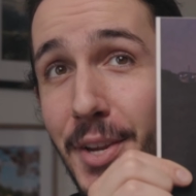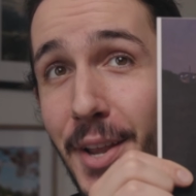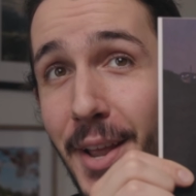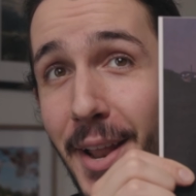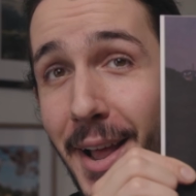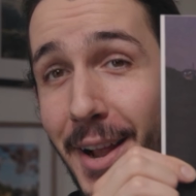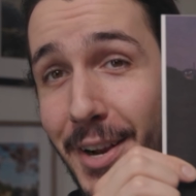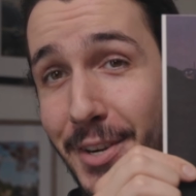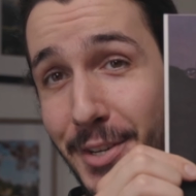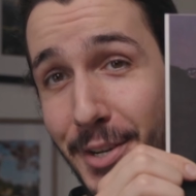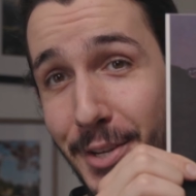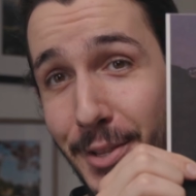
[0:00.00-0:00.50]
It
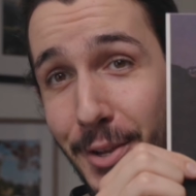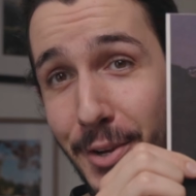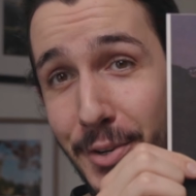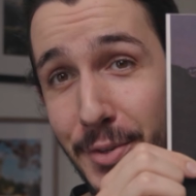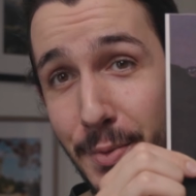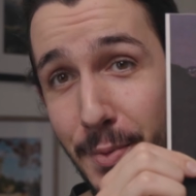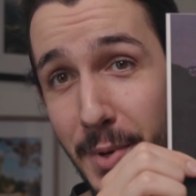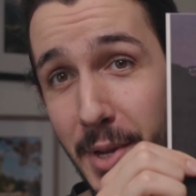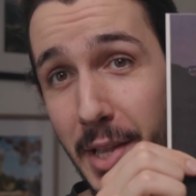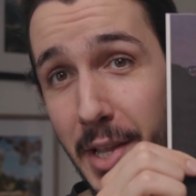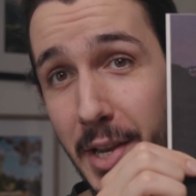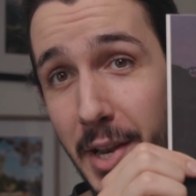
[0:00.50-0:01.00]
actually
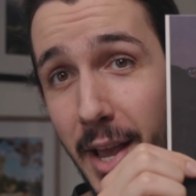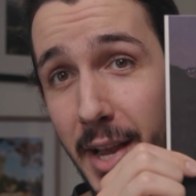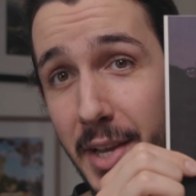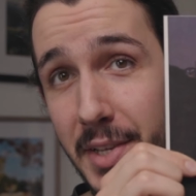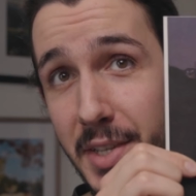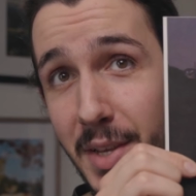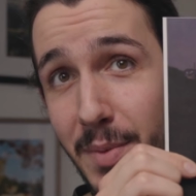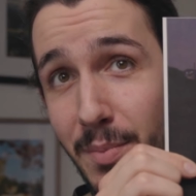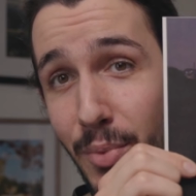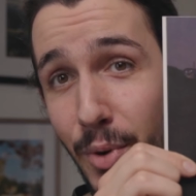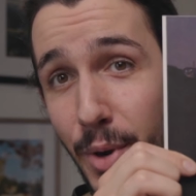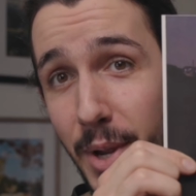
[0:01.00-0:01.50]
looks really
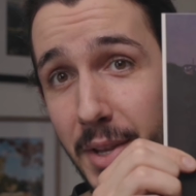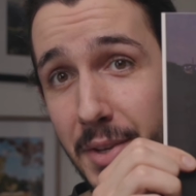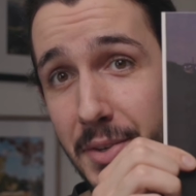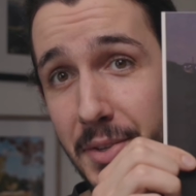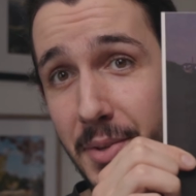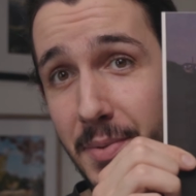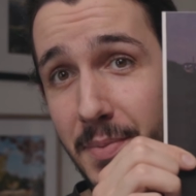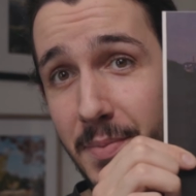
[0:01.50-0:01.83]
nice in print.